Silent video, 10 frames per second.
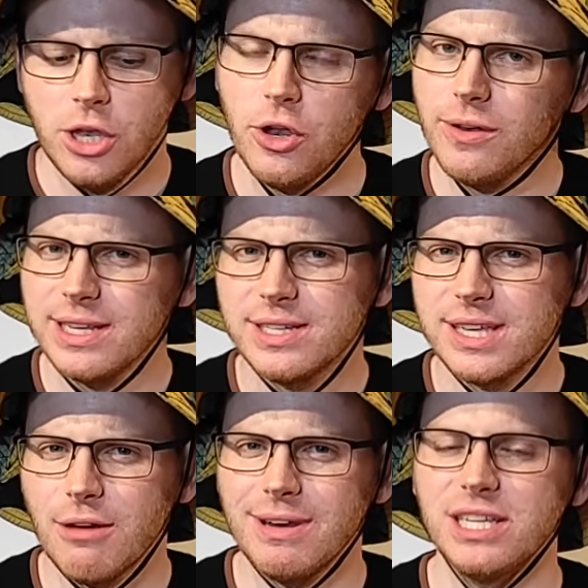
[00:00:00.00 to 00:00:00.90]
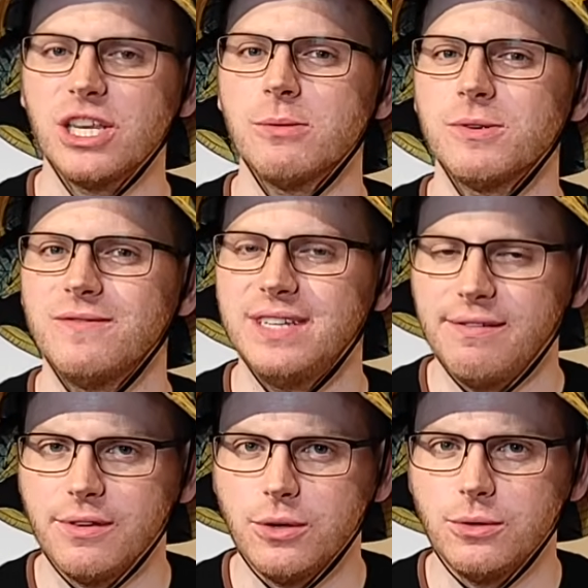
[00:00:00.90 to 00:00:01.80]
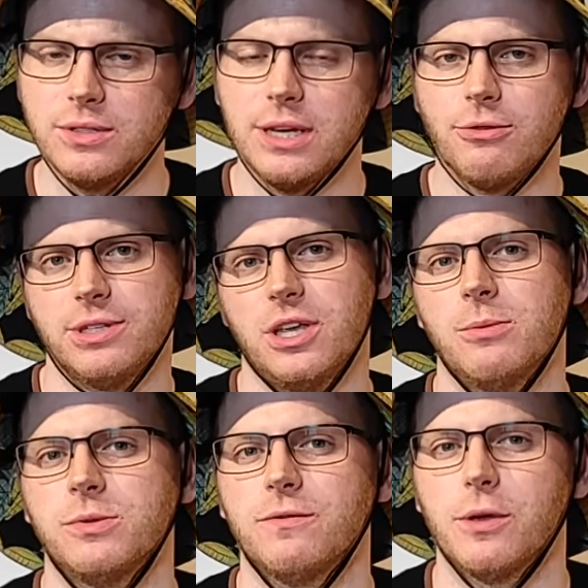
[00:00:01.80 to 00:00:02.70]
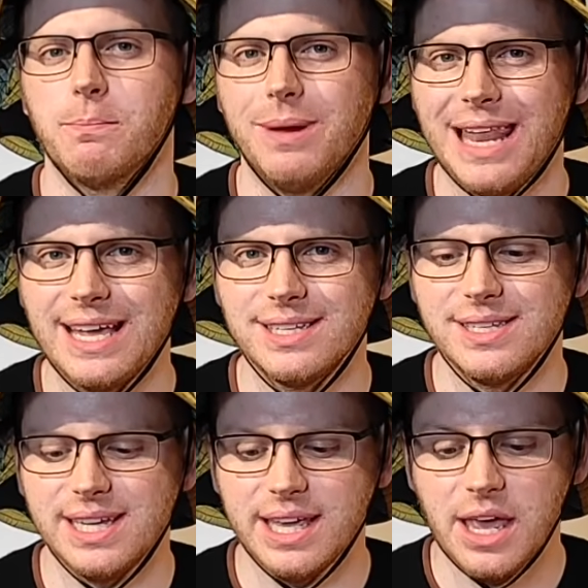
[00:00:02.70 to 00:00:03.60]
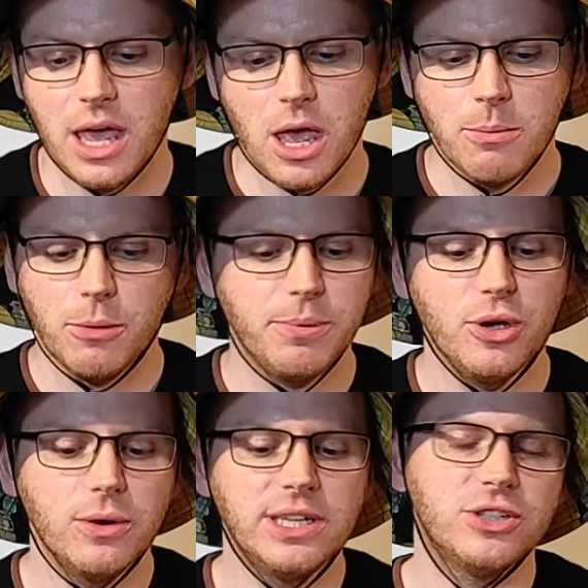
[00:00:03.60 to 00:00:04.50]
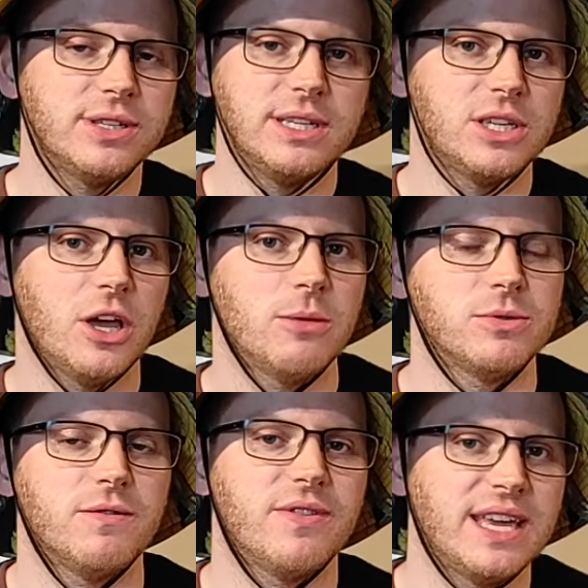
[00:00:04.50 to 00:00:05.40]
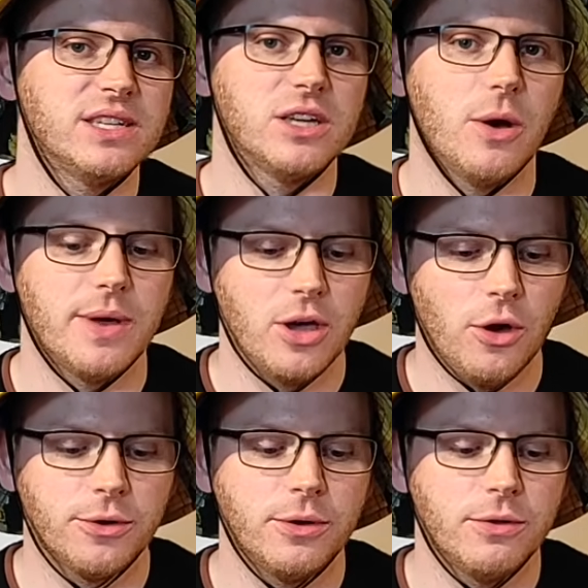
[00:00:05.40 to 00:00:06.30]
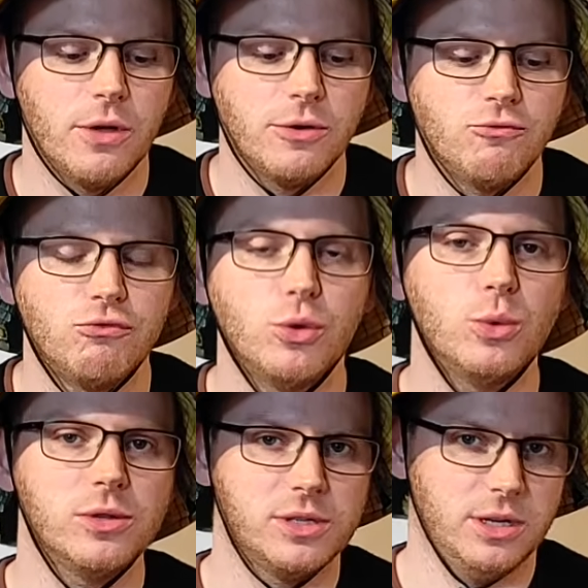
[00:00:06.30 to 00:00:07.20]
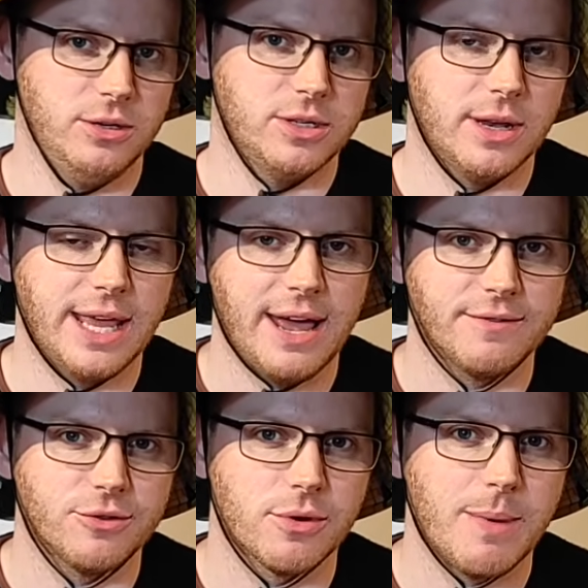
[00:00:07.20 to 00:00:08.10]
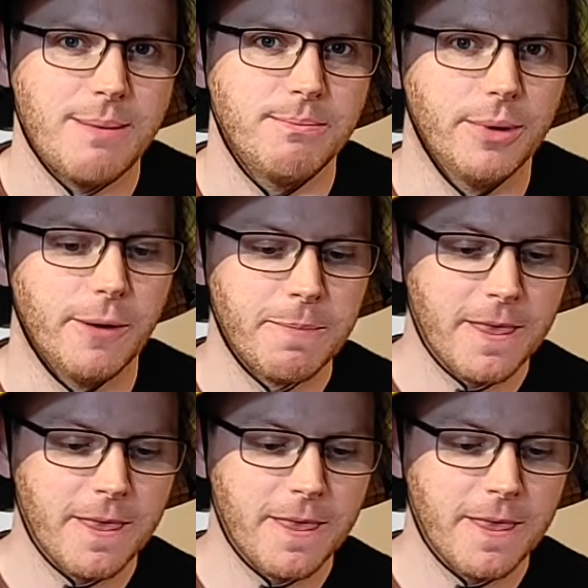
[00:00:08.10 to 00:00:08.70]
Not necessarily in terms of difficulty or in terms of complexity, but purely just in terms of things going on and rules that you suddenly have to remember.